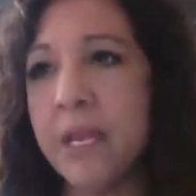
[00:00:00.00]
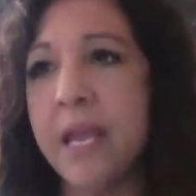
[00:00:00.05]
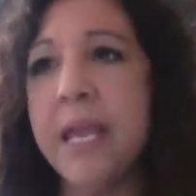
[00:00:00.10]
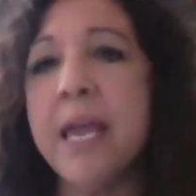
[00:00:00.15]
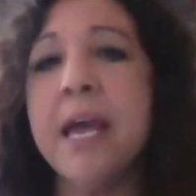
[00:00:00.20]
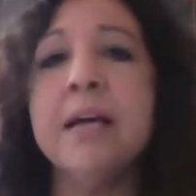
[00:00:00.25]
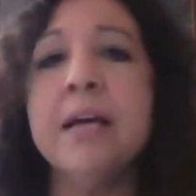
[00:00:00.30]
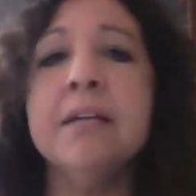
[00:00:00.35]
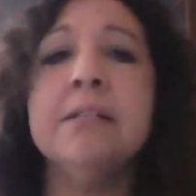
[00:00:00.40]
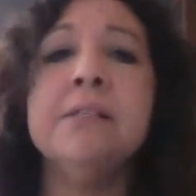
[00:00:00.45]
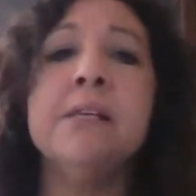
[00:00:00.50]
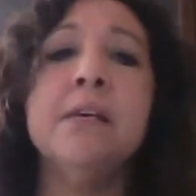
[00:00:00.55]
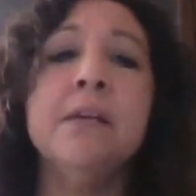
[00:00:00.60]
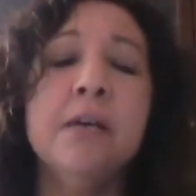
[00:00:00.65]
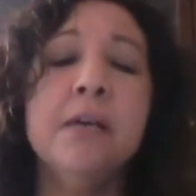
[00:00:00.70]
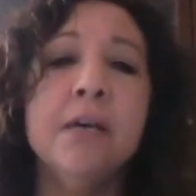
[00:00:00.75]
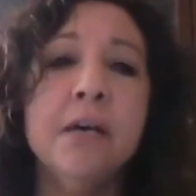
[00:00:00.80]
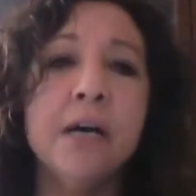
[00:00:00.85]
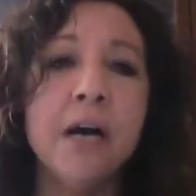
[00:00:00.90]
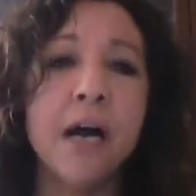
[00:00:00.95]
And
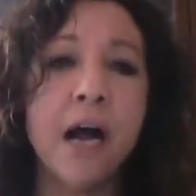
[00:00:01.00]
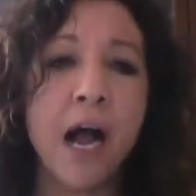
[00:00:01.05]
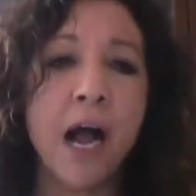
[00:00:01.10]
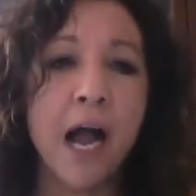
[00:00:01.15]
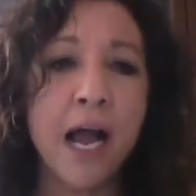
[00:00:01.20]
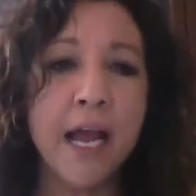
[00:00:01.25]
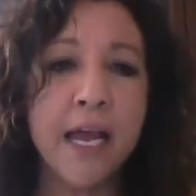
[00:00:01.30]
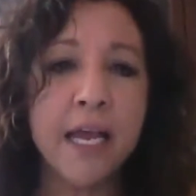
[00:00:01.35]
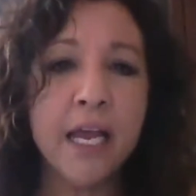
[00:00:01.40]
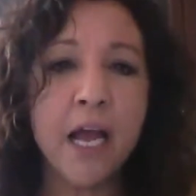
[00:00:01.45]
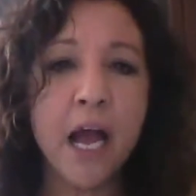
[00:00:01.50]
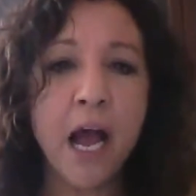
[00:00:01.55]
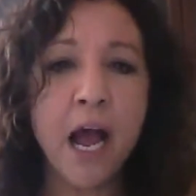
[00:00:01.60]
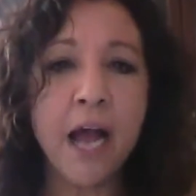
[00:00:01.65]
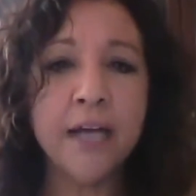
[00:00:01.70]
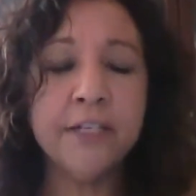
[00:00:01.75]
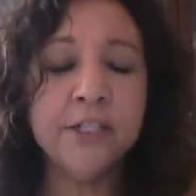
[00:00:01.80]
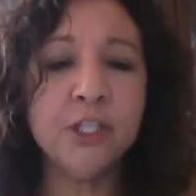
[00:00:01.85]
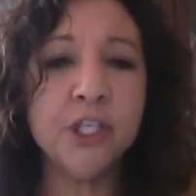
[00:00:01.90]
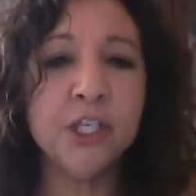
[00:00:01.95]

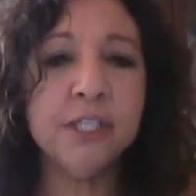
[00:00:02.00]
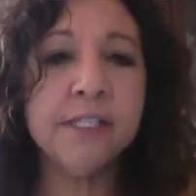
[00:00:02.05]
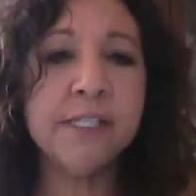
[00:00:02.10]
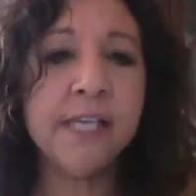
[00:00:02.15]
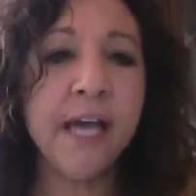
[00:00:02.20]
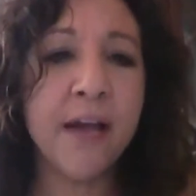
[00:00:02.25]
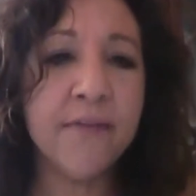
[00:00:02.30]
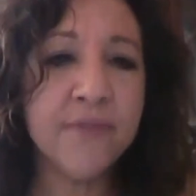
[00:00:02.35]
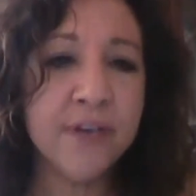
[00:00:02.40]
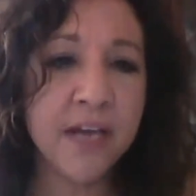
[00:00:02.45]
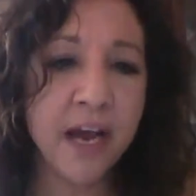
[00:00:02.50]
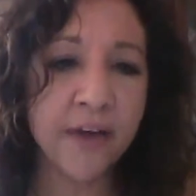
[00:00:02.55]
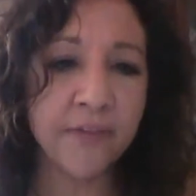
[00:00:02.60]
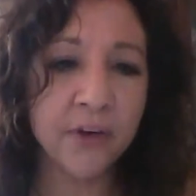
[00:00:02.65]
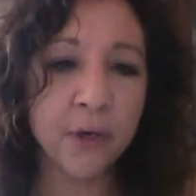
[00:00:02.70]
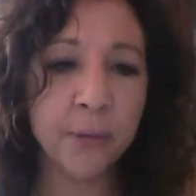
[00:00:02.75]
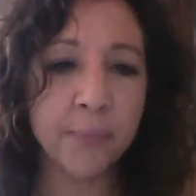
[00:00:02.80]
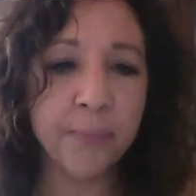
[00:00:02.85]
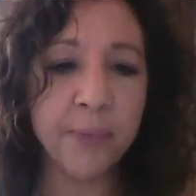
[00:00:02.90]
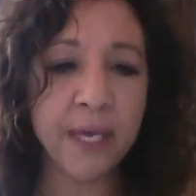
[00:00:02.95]
I just have
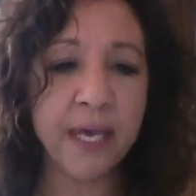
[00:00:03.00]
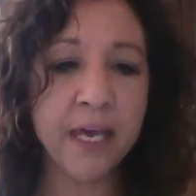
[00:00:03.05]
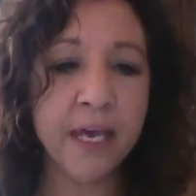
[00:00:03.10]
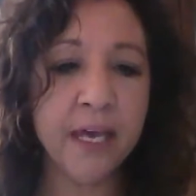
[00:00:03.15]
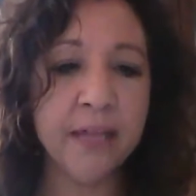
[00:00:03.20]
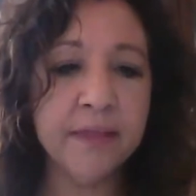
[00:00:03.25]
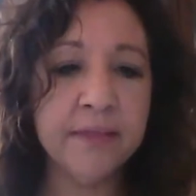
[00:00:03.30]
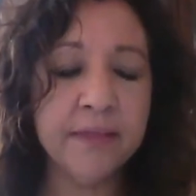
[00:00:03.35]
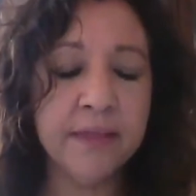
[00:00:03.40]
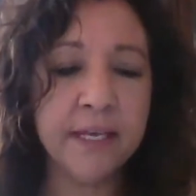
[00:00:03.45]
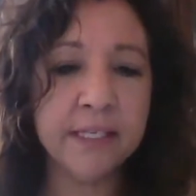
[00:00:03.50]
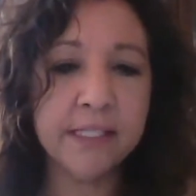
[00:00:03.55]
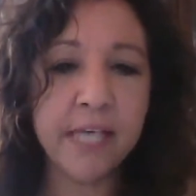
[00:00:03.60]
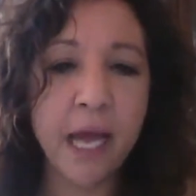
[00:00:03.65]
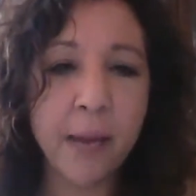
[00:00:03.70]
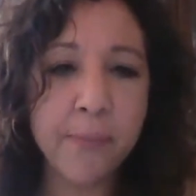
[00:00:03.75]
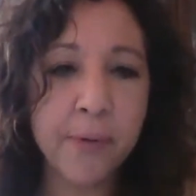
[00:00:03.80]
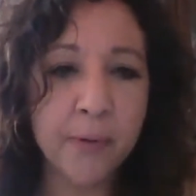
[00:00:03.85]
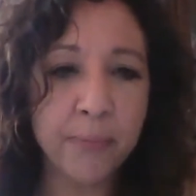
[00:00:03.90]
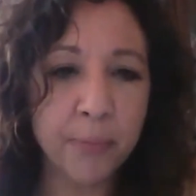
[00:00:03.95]
never been the
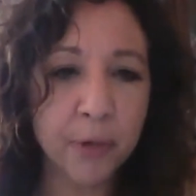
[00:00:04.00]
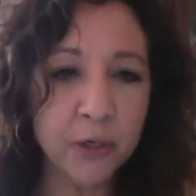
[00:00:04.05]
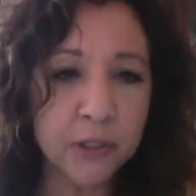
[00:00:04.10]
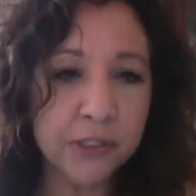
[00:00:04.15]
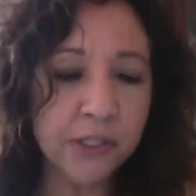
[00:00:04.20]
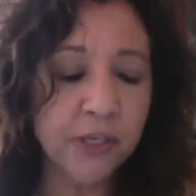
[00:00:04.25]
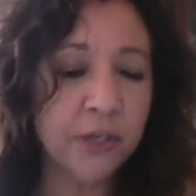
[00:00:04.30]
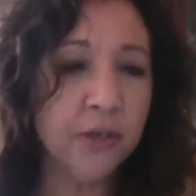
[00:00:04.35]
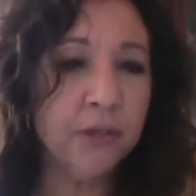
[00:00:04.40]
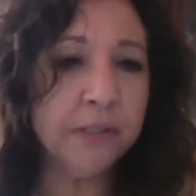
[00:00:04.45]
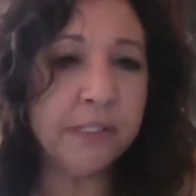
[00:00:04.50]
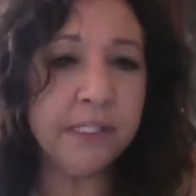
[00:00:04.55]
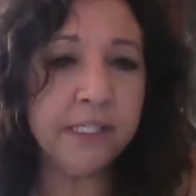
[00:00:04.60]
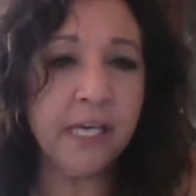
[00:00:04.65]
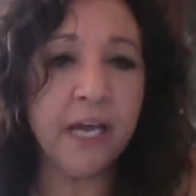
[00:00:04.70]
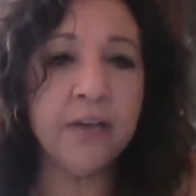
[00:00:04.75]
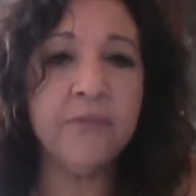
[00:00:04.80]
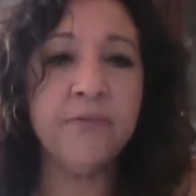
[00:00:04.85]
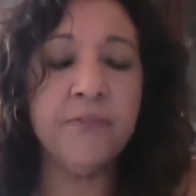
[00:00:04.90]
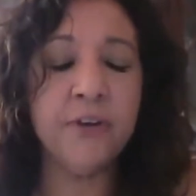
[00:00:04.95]
type of person who's
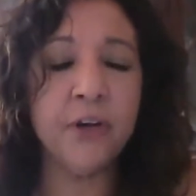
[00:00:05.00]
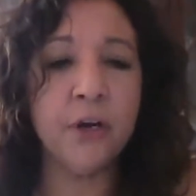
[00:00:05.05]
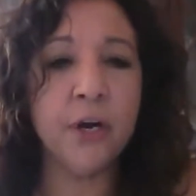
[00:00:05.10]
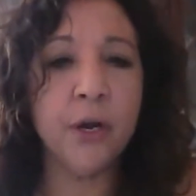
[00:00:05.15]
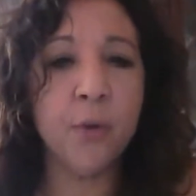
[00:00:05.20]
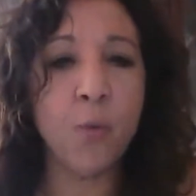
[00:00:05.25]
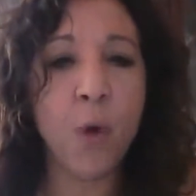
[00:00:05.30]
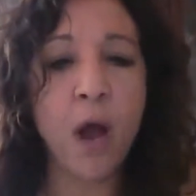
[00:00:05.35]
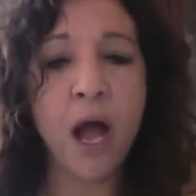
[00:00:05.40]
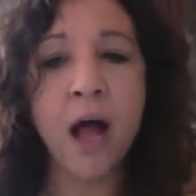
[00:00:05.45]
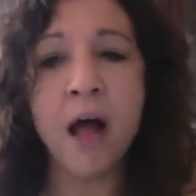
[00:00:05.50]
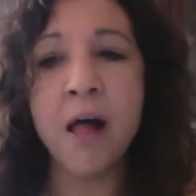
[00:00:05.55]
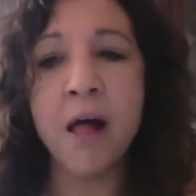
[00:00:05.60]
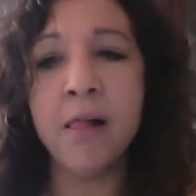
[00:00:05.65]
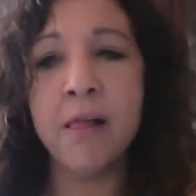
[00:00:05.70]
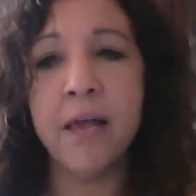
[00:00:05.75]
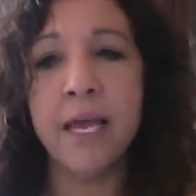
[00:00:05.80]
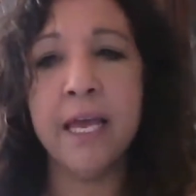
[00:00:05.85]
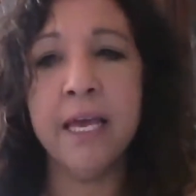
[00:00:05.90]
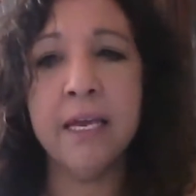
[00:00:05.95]
done very
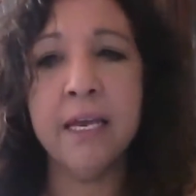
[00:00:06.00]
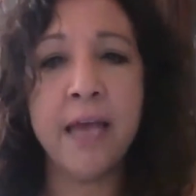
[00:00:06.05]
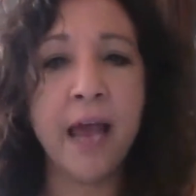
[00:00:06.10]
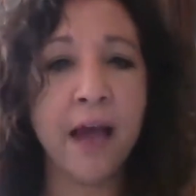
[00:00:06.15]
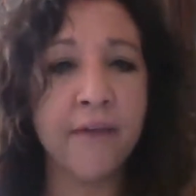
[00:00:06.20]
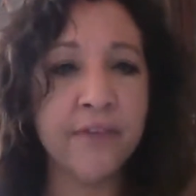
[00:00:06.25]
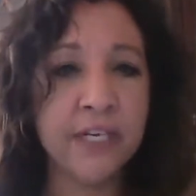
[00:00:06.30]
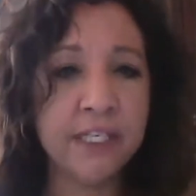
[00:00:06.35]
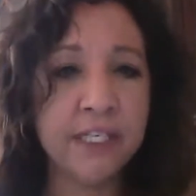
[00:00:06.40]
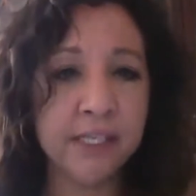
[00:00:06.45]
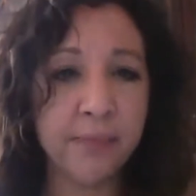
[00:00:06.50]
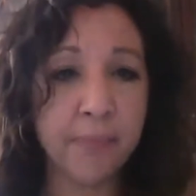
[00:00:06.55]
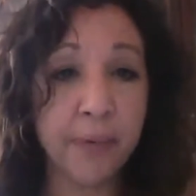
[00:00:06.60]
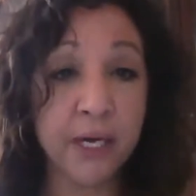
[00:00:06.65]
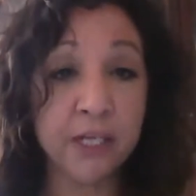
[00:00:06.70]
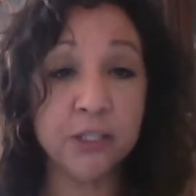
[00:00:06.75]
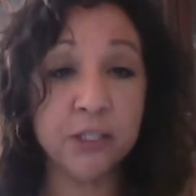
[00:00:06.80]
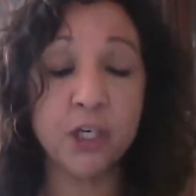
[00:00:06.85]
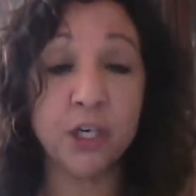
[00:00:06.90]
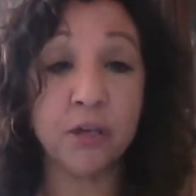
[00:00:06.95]
well in having to
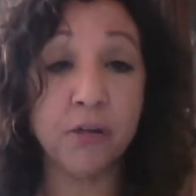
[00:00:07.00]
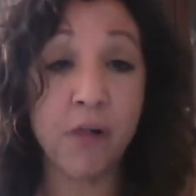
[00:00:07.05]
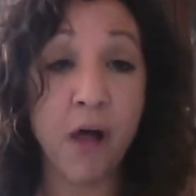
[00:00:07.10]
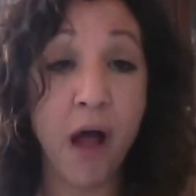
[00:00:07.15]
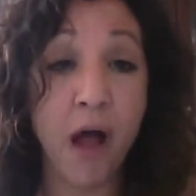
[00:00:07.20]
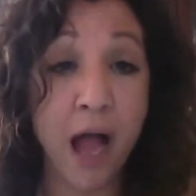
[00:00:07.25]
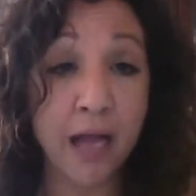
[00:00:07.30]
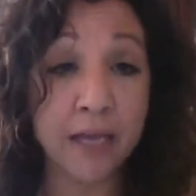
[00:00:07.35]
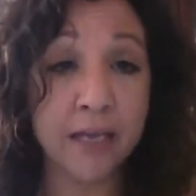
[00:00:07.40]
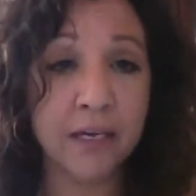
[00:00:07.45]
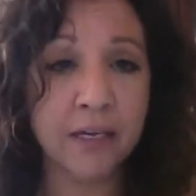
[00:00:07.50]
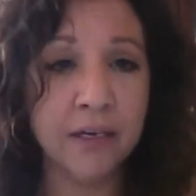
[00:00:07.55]
punch a clock